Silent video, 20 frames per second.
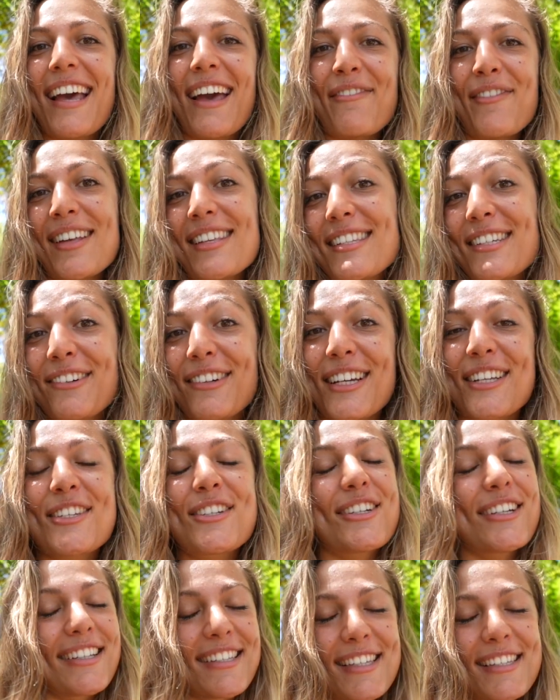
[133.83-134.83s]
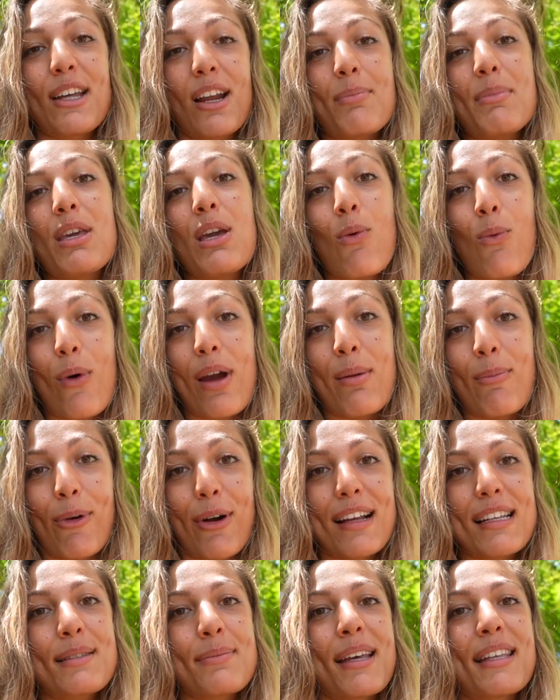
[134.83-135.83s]
fancy restaurants, it's gonna be way more
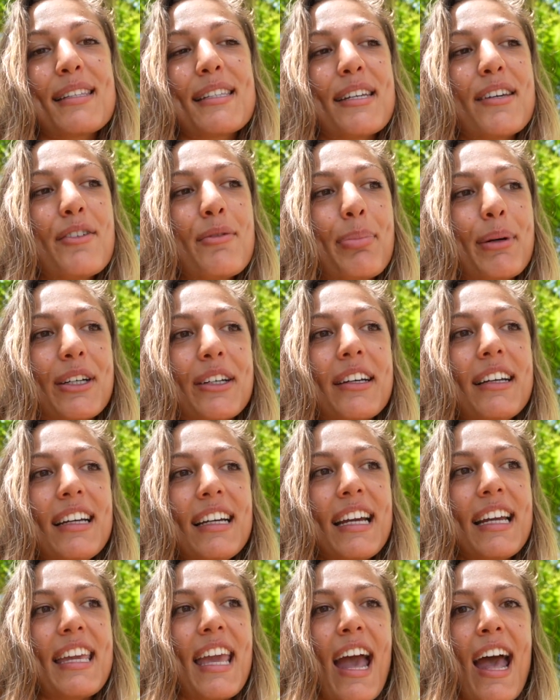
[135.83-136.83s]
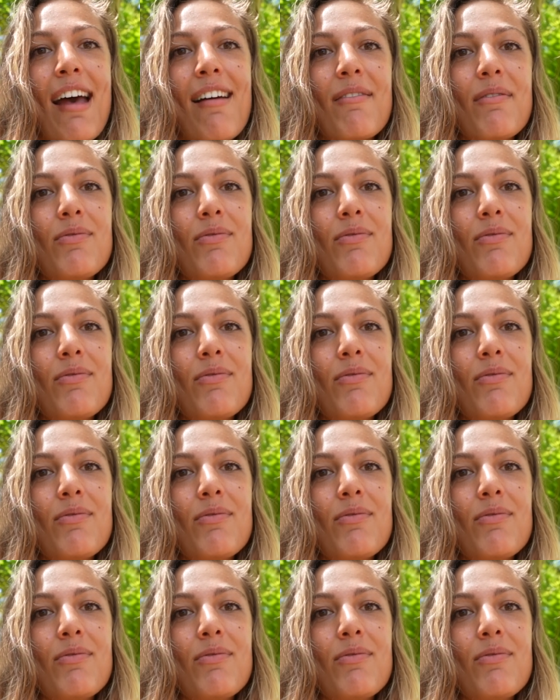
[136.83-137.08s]
expensive, but yeah,